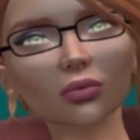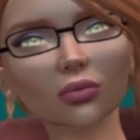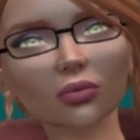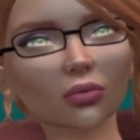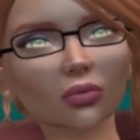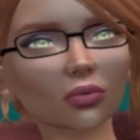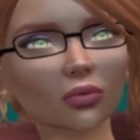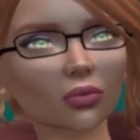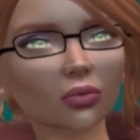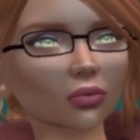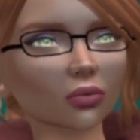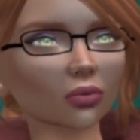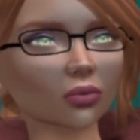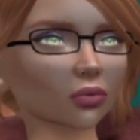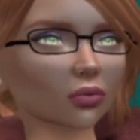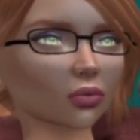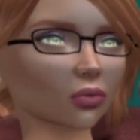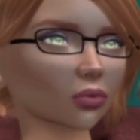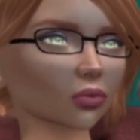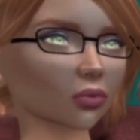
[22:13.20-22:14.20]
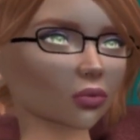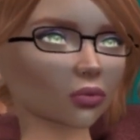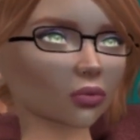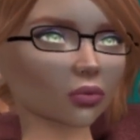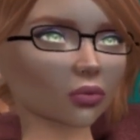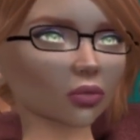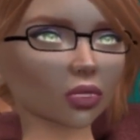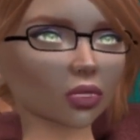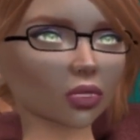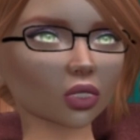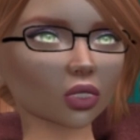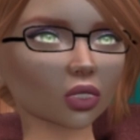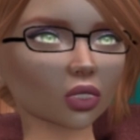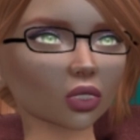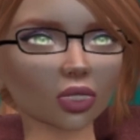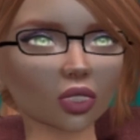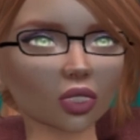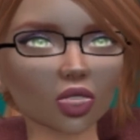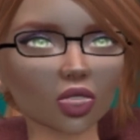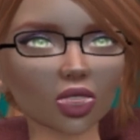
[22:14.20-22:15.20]
But that's kind of a gist
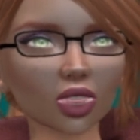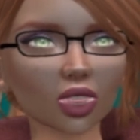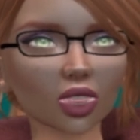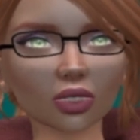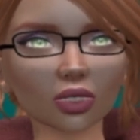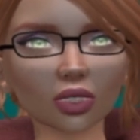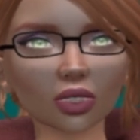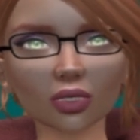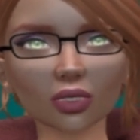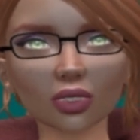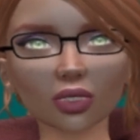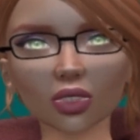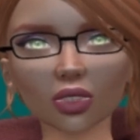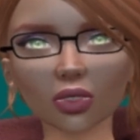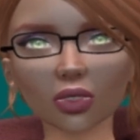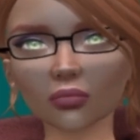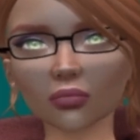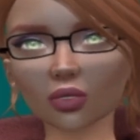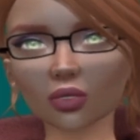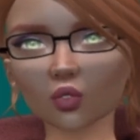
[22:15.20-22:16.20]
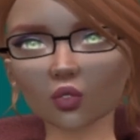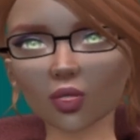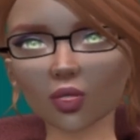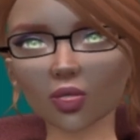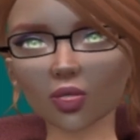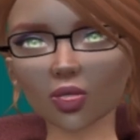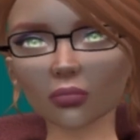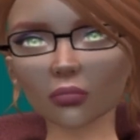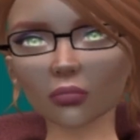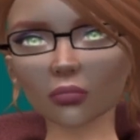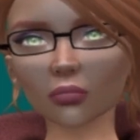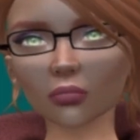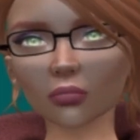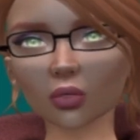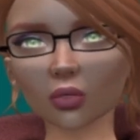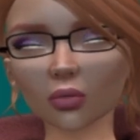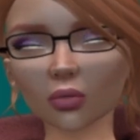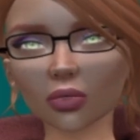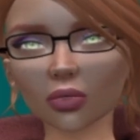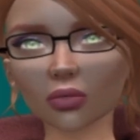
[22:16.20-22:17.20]
of what MS is. And like I said, I
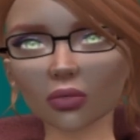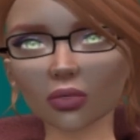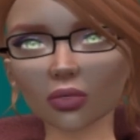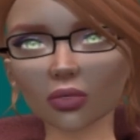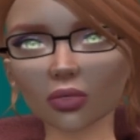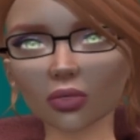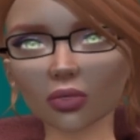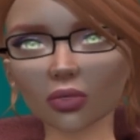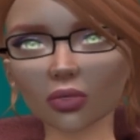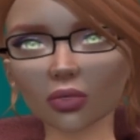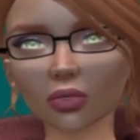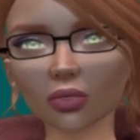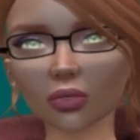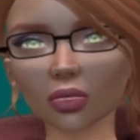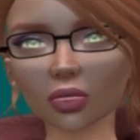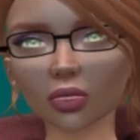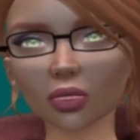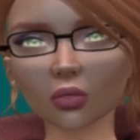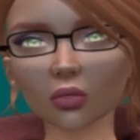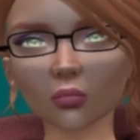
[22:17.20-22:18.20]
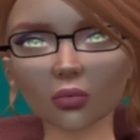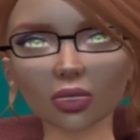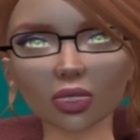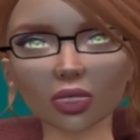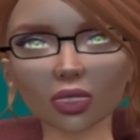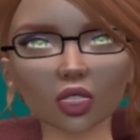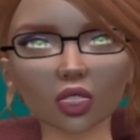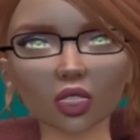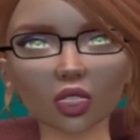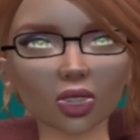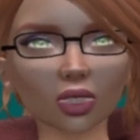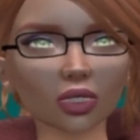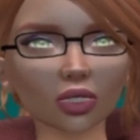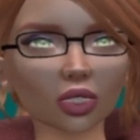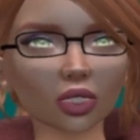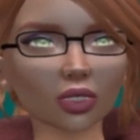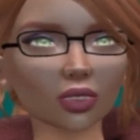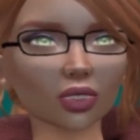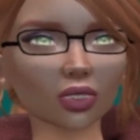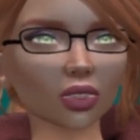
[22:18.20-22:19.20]
will put the link to that
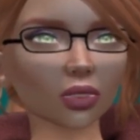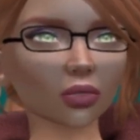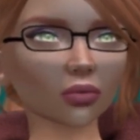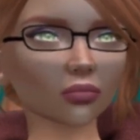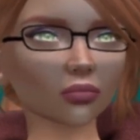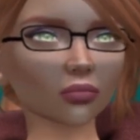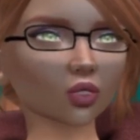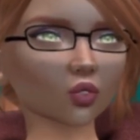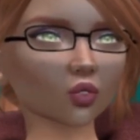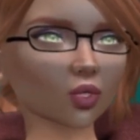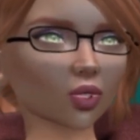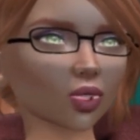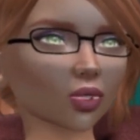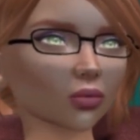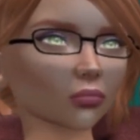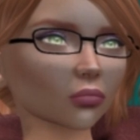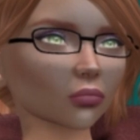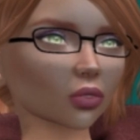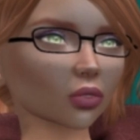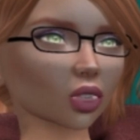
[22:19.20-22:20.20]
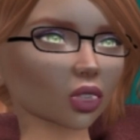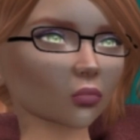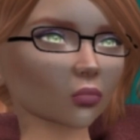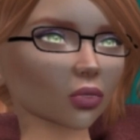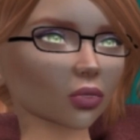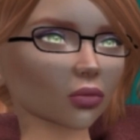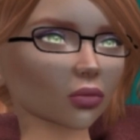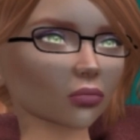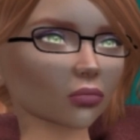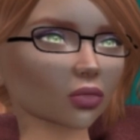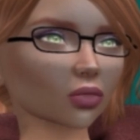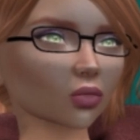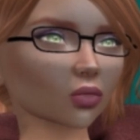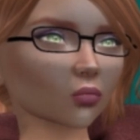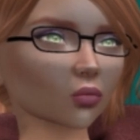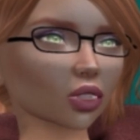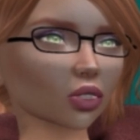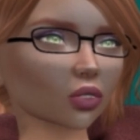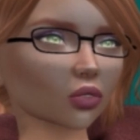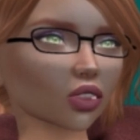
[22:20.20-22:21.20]
website down below.
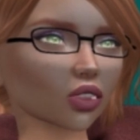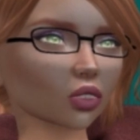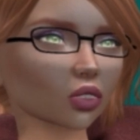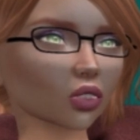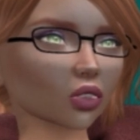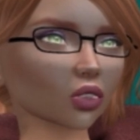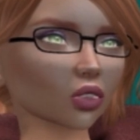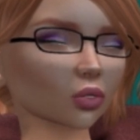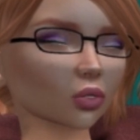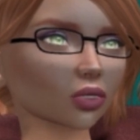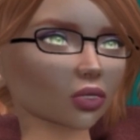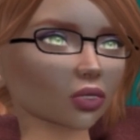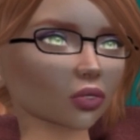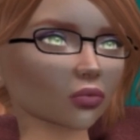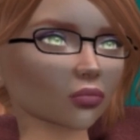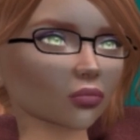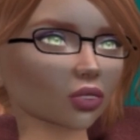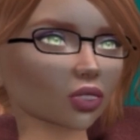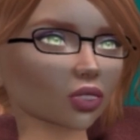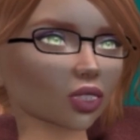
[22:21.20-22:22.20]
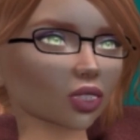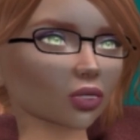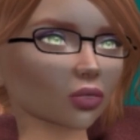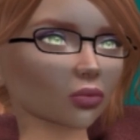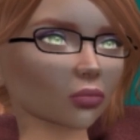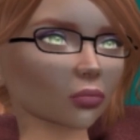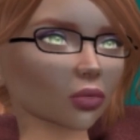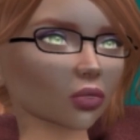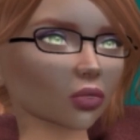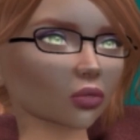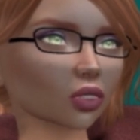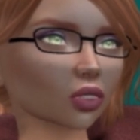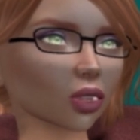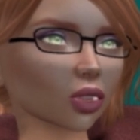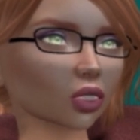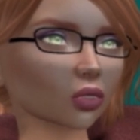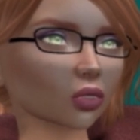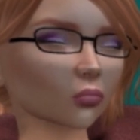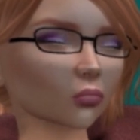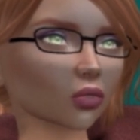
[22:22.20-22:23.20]
And while you're down there checking that out,
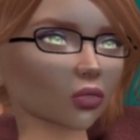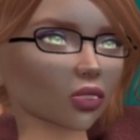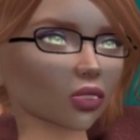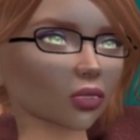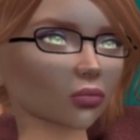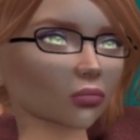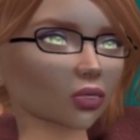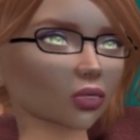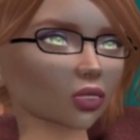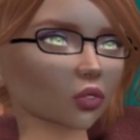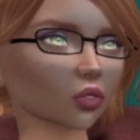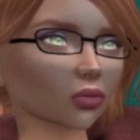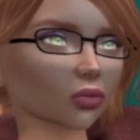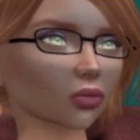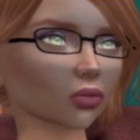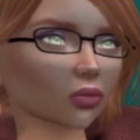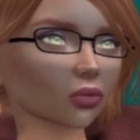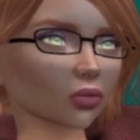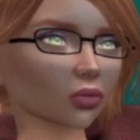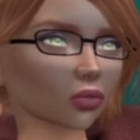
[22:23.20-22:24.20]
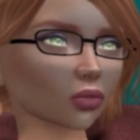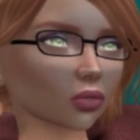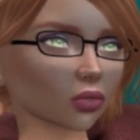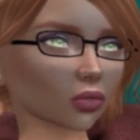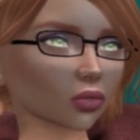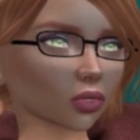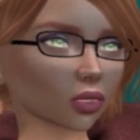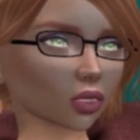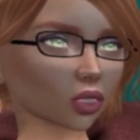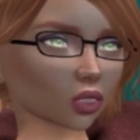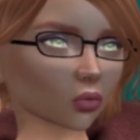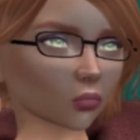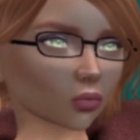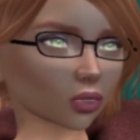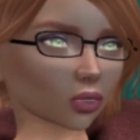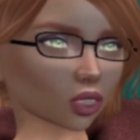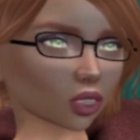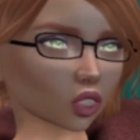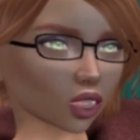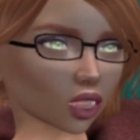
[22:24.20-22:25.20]
why don't you hit that button if you're not
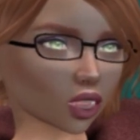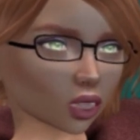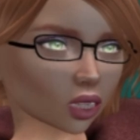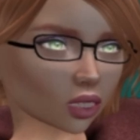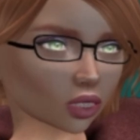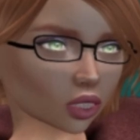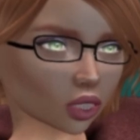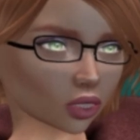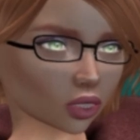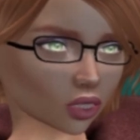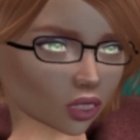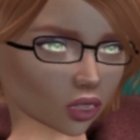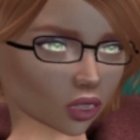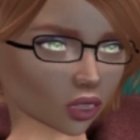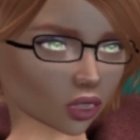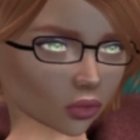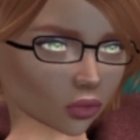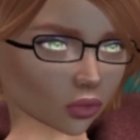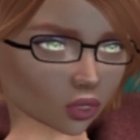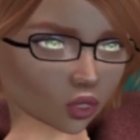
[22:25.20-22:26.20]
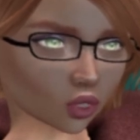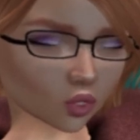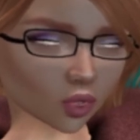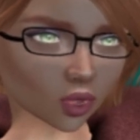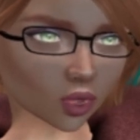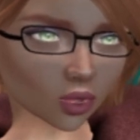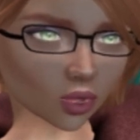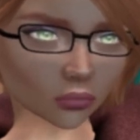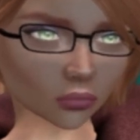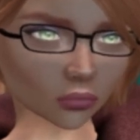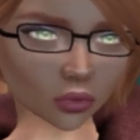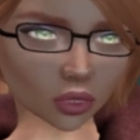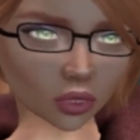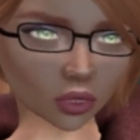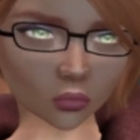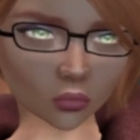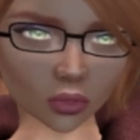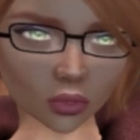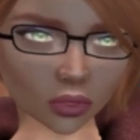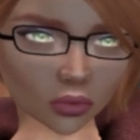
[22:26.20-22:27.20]
subscribed? It's completely free, and
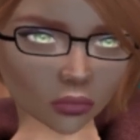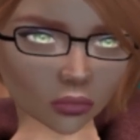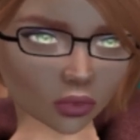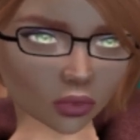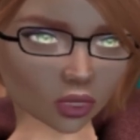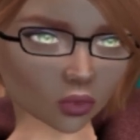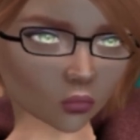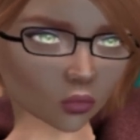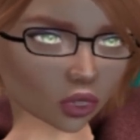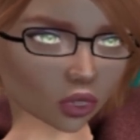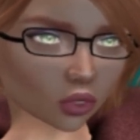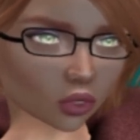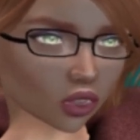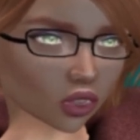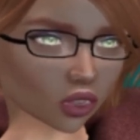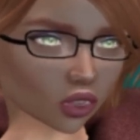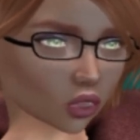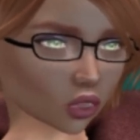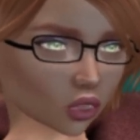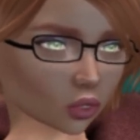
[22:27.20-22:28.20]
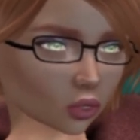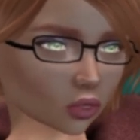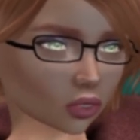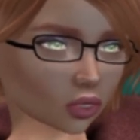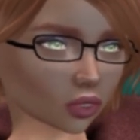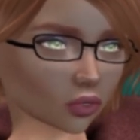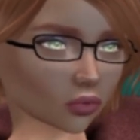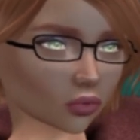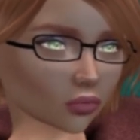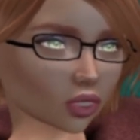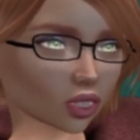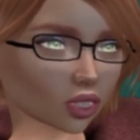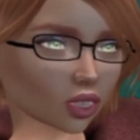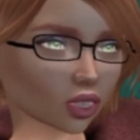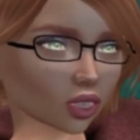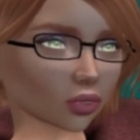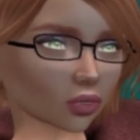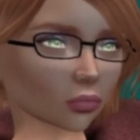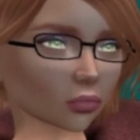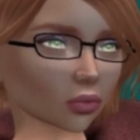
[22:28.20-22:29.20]
I would love to have you here on my channel.
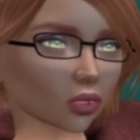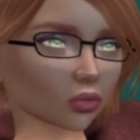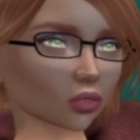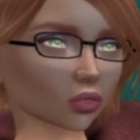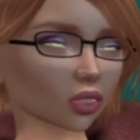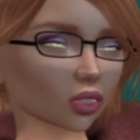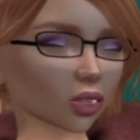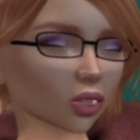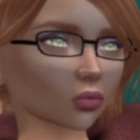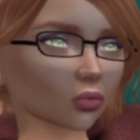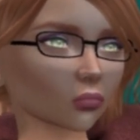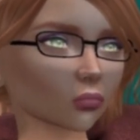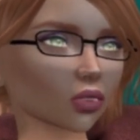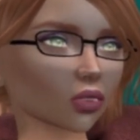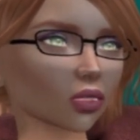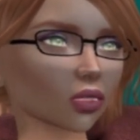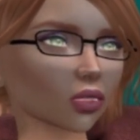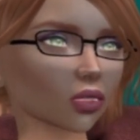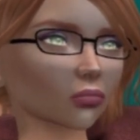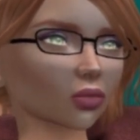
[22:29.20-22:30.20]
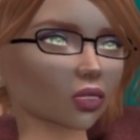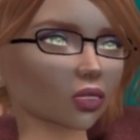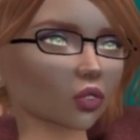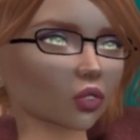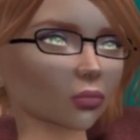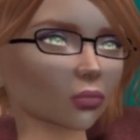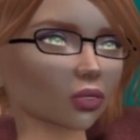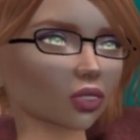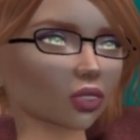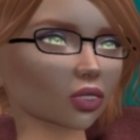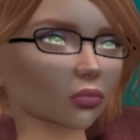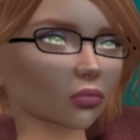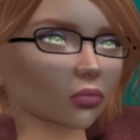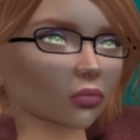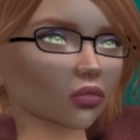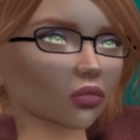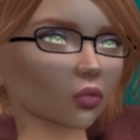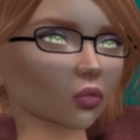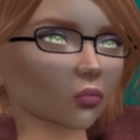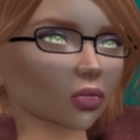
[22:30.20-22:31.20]
I love each and every one of you guys.
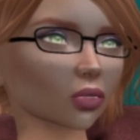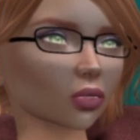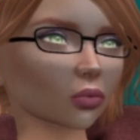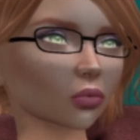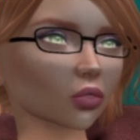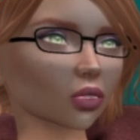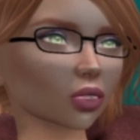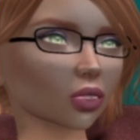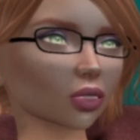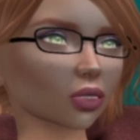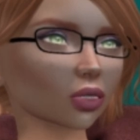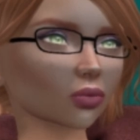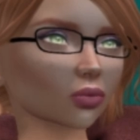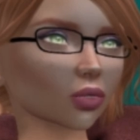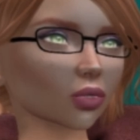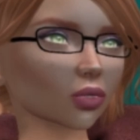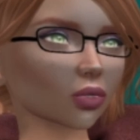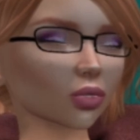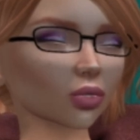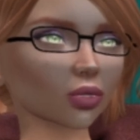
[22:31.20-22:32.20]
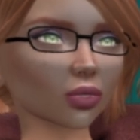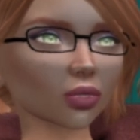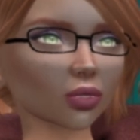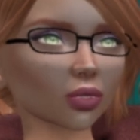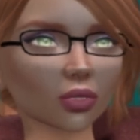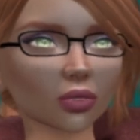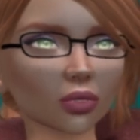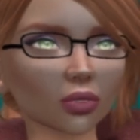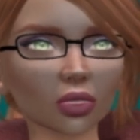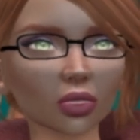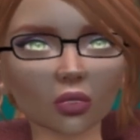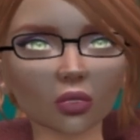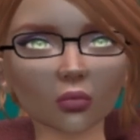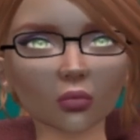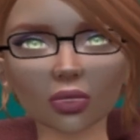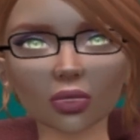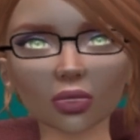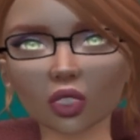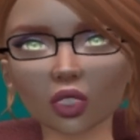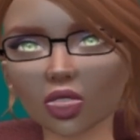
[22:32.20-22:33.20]
Y'all are wonderful, and I hope you're
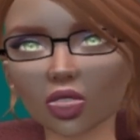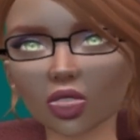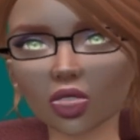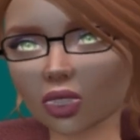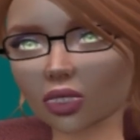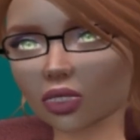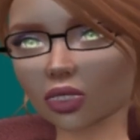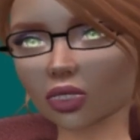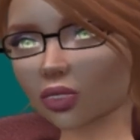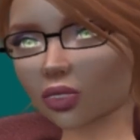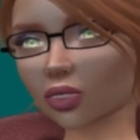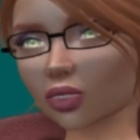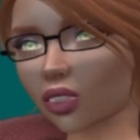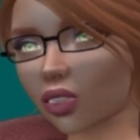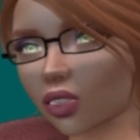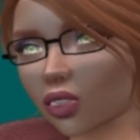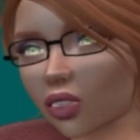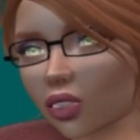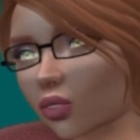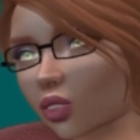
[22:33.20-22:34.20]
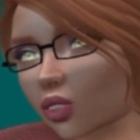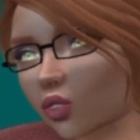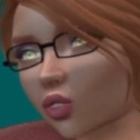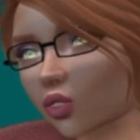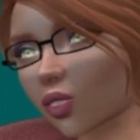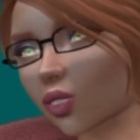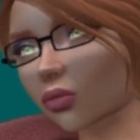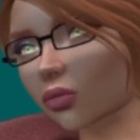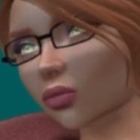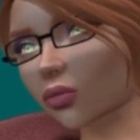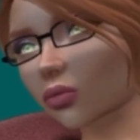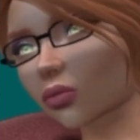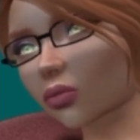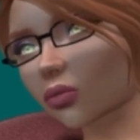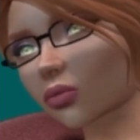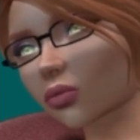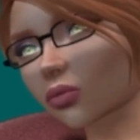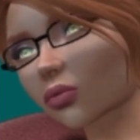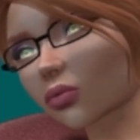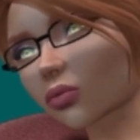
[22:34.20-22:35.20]
having a
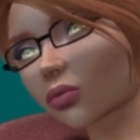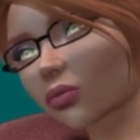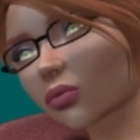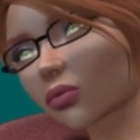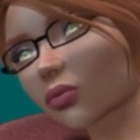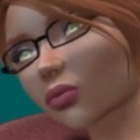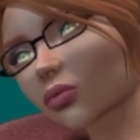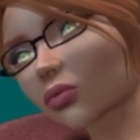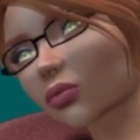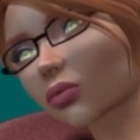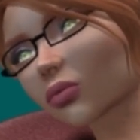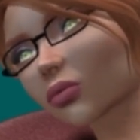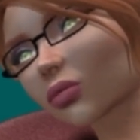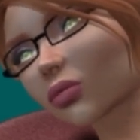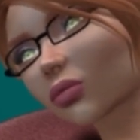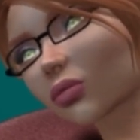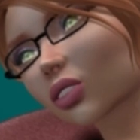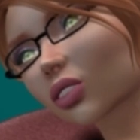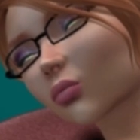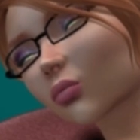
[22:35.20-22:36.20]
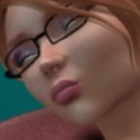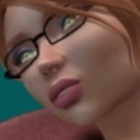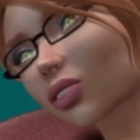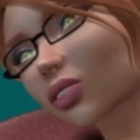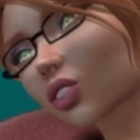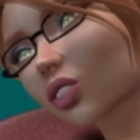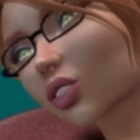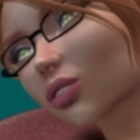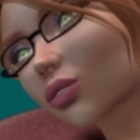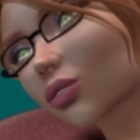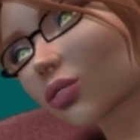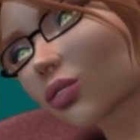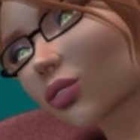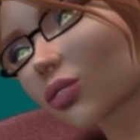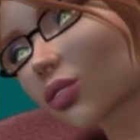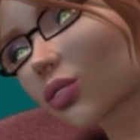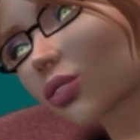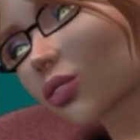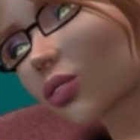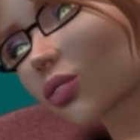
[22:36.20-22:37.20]
fabulous holiday
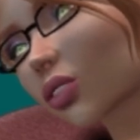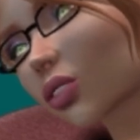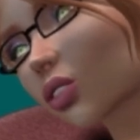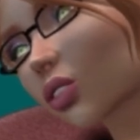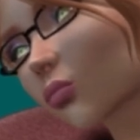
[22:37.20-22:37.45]
season.